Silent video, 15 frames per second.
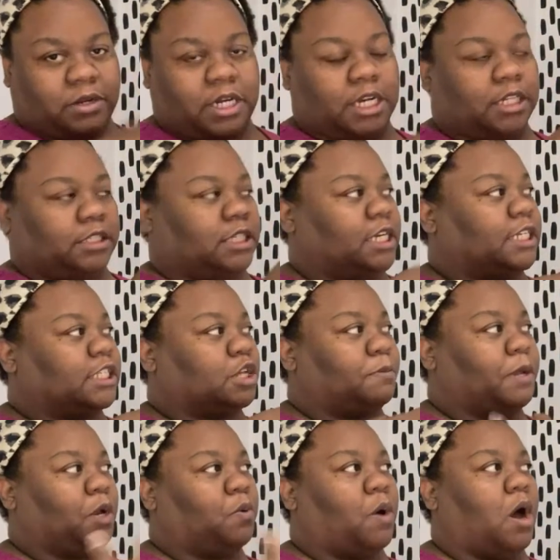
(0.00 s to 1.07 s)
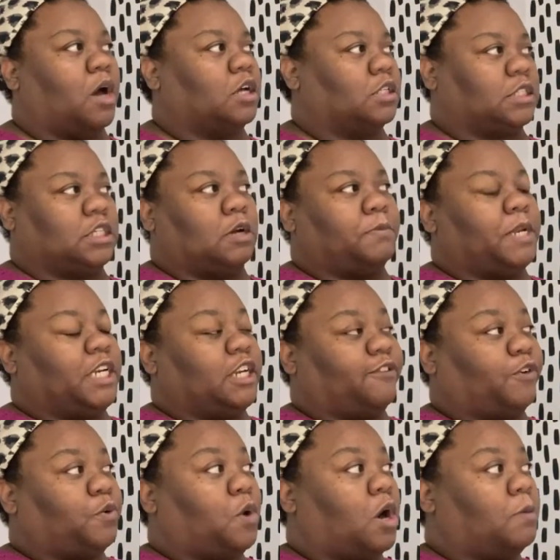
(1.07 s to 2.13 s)
Could have did so many
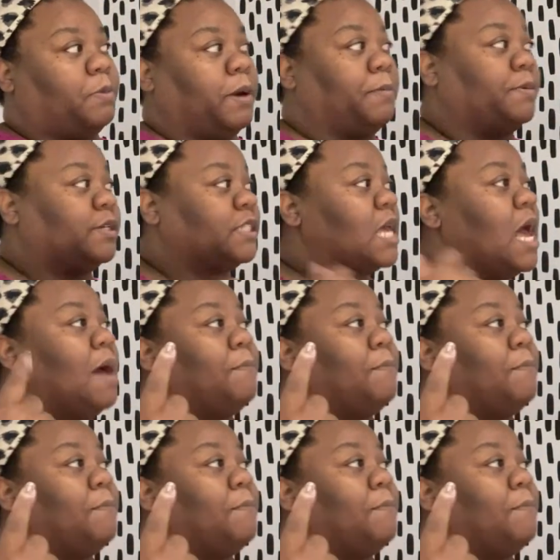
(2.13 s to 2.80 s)
different wallpapers.